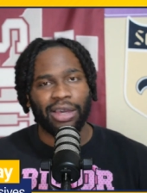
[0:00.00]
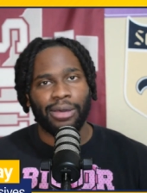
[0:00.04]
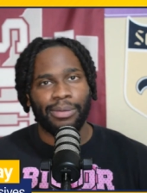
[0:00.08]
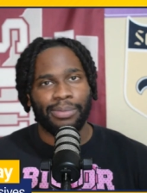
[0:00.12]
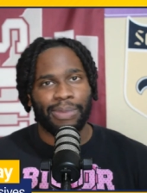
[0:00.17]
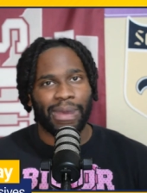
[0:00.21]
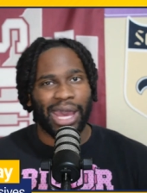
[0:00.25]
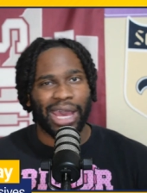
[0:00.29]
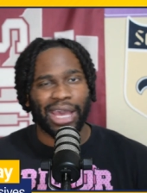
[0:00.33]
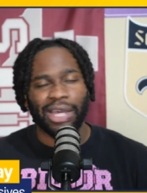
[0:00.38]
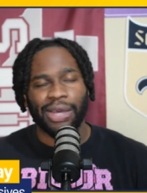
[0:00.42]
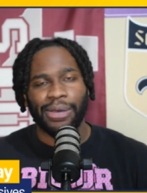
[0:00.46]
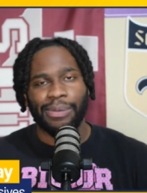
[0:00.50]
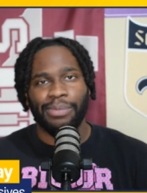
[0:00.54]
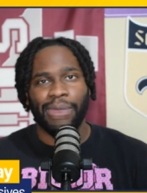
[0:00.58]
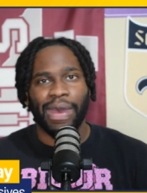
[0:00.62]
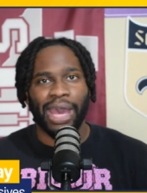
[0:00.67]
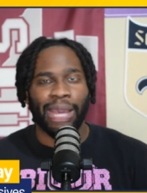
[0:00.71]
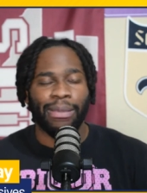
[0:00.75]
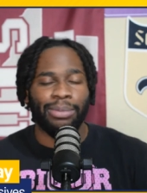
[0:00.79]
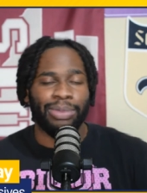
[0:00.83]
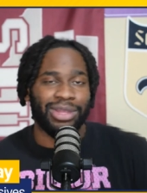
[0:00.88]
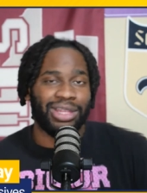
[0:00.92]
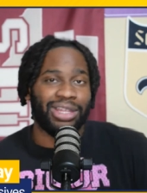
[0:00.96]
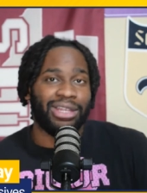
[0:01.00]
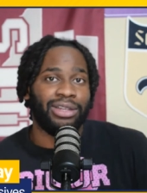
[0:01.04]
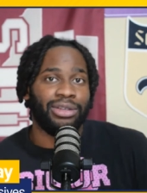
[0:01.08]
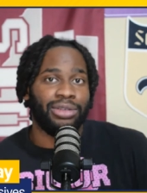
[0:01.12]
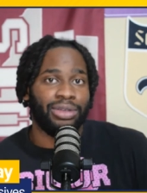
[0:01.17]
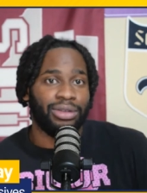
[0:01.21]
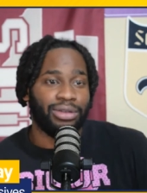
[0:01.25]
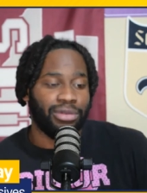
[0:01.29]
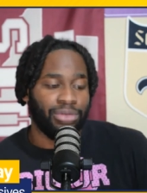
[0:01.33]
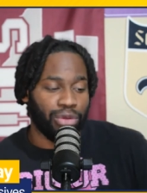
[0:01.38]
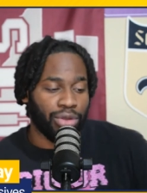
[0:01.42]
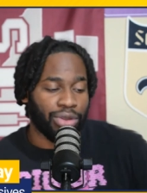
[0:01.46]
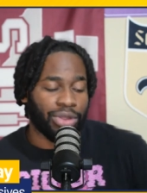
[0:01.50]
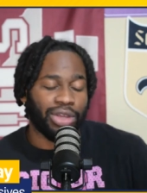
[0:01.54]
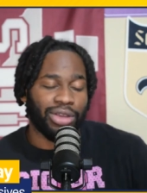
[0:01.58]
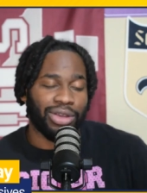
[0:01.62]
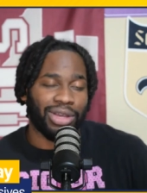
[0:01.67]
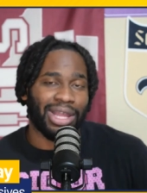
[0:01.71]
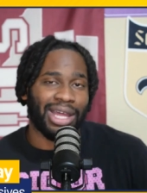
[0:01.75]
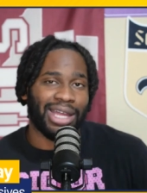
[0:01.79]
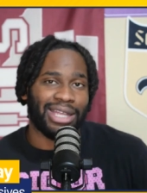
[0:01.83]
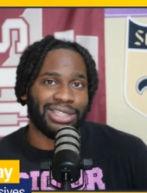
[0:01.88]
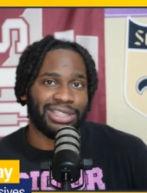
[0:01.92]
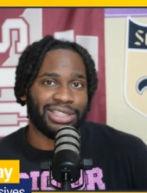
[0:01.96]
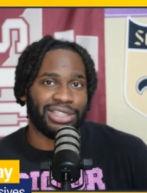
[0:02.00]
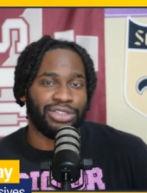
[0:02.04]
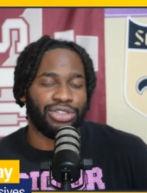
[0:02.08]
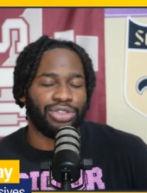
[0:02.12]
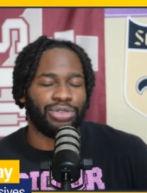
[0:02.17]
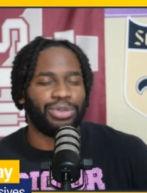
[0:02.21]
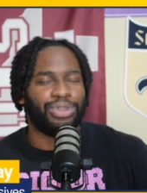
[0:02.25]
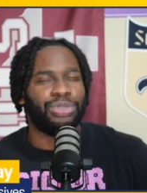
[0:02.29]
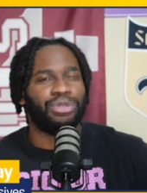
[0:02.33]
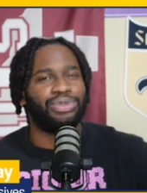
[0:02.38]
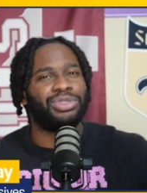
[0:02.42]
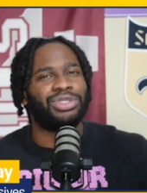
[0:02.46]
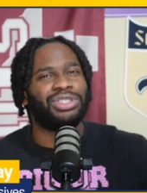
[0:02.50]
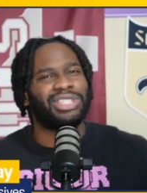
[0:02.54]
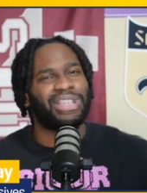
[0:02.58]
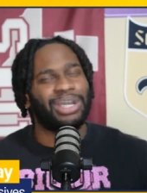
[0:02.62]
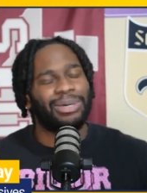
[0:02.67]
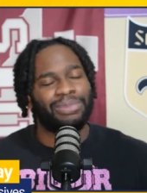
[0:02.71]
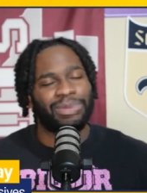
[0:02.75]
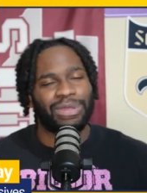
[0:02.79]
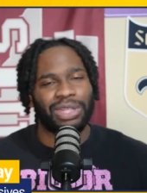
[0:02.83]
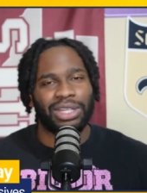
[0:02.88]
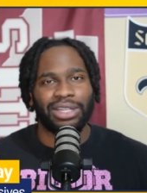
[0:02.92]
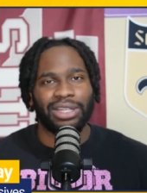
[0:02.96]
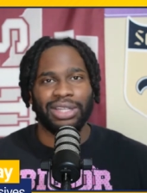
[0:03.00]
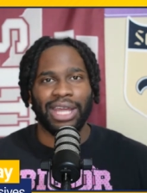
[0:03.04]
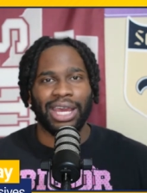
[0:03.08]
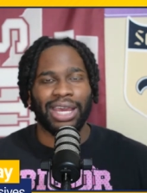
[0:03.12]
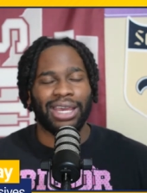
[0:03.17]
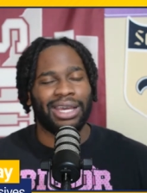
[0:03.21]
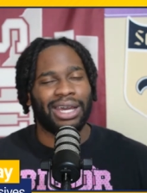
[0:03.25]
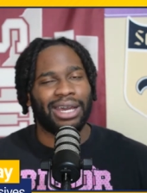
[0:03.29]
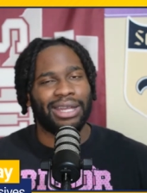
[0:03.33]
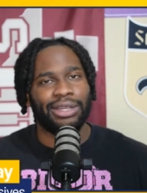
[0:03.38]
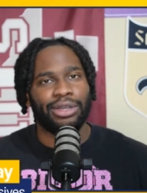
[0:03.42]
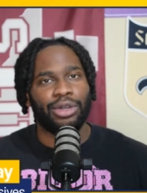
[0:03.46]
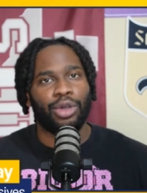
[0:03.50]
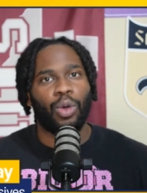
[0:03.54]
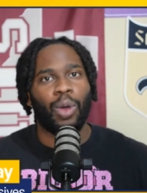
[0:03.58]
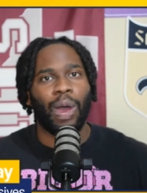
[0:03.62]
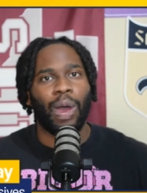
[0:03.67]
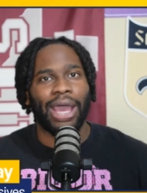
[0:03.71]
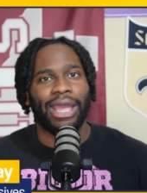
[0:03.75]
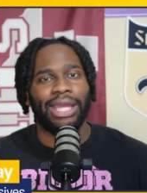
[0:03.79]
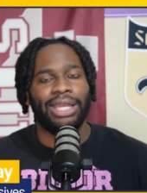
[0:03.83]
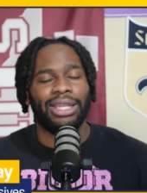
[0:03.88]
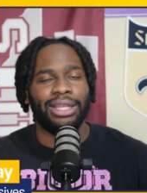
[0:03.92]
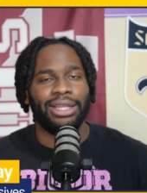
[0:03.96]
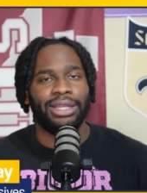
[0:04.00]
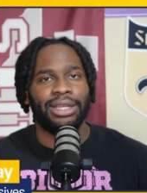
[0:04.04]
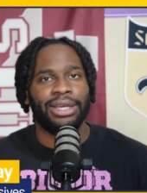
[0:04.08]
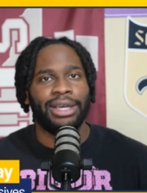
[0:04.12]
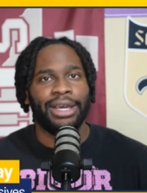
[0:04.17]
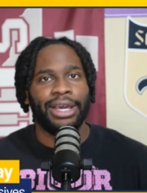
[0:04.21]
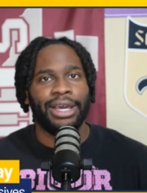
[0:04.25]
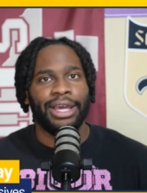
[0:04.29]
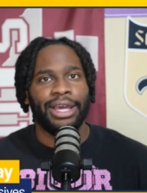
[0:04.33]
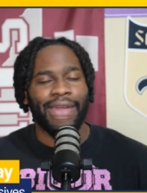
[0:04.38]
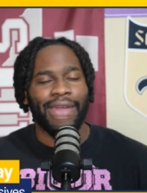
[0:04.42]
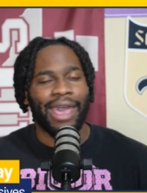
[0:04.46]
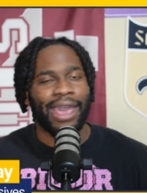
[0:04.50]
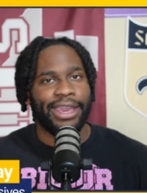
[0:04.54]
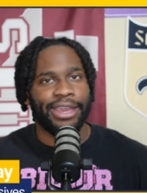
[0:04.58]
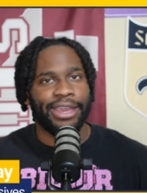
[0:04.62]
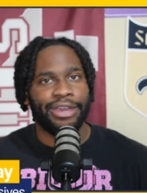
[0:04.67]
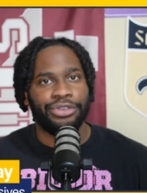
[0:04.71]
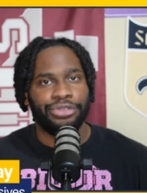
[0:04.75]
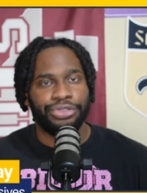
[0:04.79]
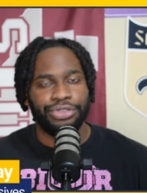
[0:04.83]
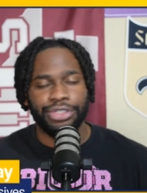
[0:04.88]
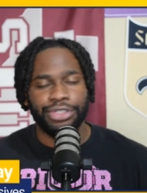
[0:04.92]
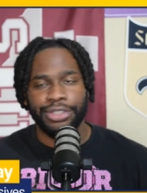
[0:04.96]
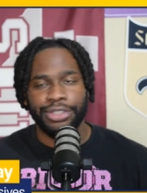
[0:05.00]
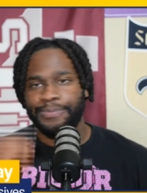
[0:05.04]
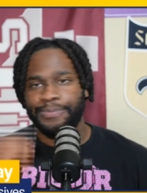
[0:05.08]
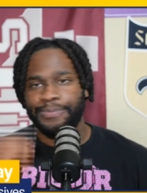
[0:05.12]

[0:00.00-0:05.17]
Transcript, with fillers: But then North Carolina Central would do something that kind of quieted that energy.